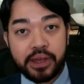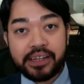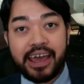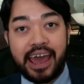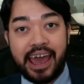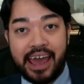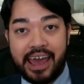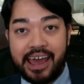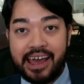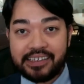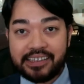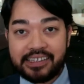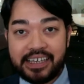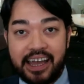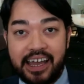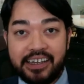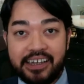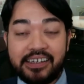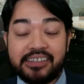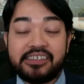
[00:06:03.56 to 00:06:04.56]
has
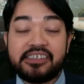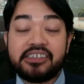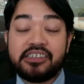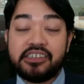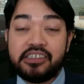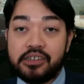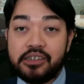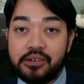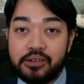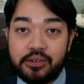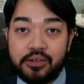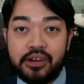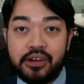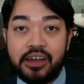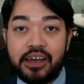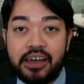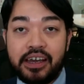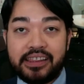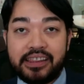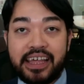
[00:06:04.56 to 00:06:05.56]
against you
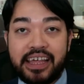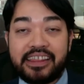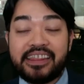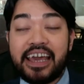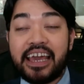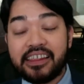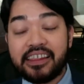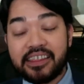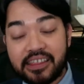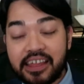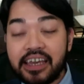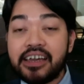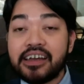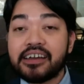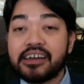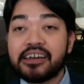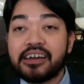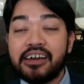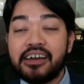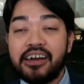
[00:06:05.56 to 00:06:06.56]
that they
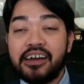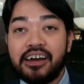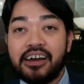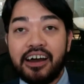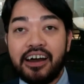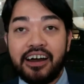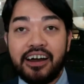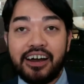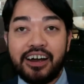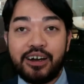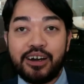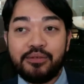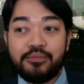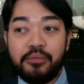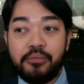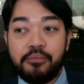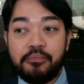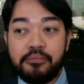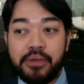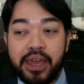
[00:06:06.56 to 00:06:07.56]
think
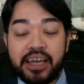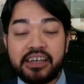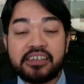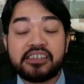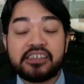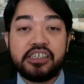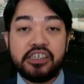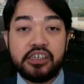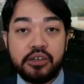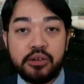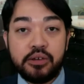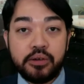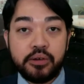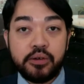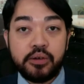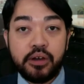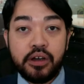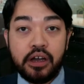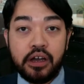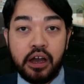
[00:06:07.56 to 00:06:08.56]
makes
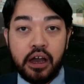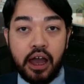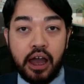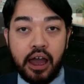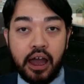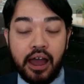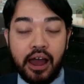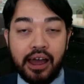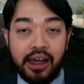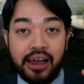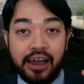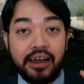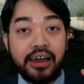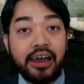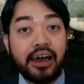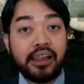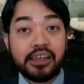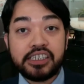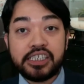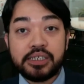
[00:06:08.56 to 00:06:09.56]
you
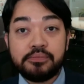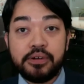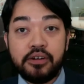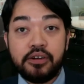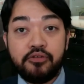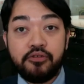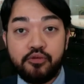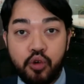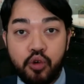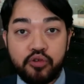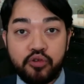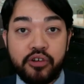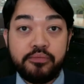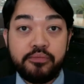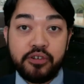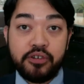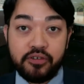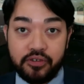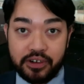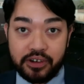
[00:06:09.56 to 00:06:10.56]
eligible for
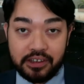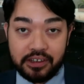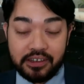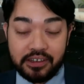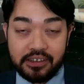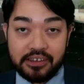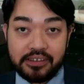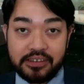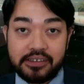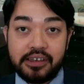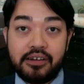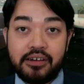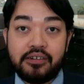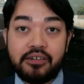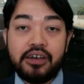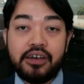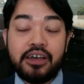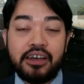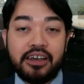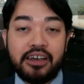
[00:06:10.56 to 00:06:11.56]
removal.
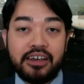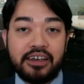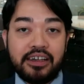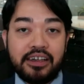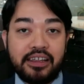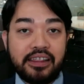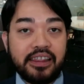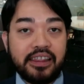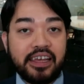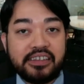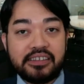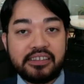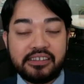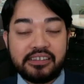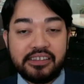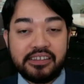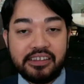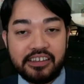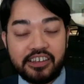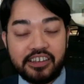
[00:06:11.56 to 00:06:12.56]
So
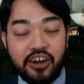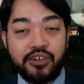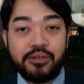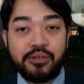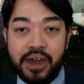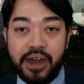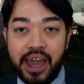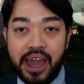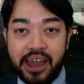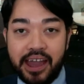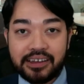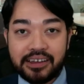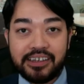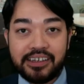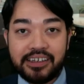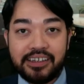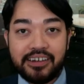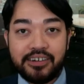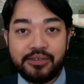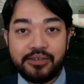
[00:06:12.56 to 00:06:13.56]
going back,
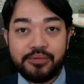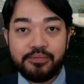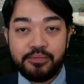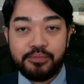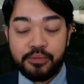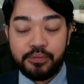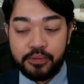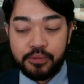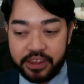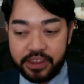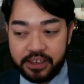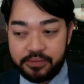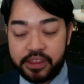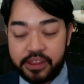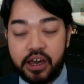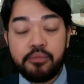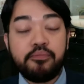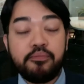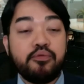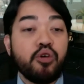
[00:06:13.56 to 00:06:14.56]

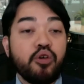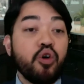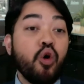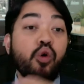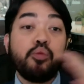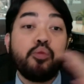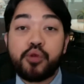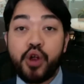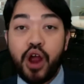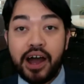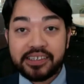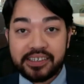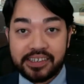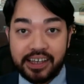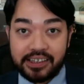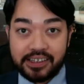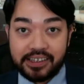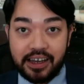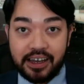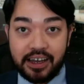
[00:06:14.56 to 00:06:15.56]
the whole
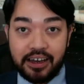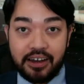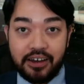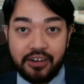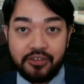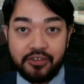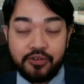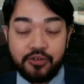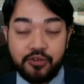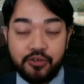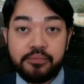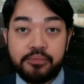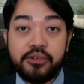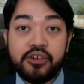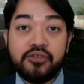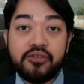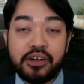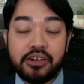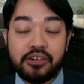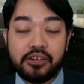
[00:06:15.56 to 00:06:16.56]
process of
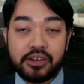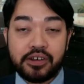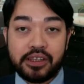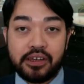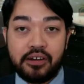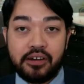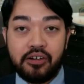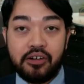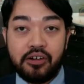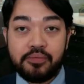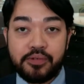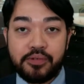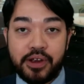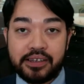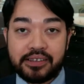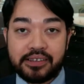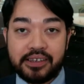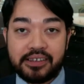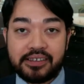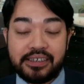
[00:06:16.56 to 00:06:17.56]
removal, or the whole
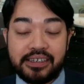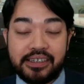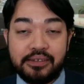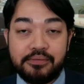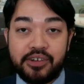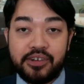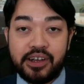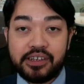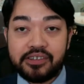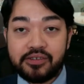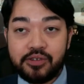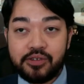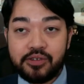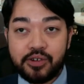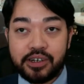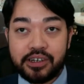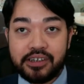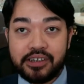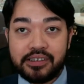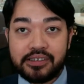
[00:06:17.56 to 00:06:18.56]
process in immigration
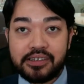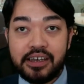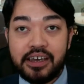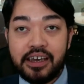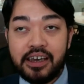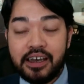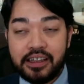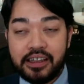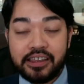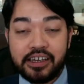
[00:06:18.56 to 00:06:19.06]
court, is the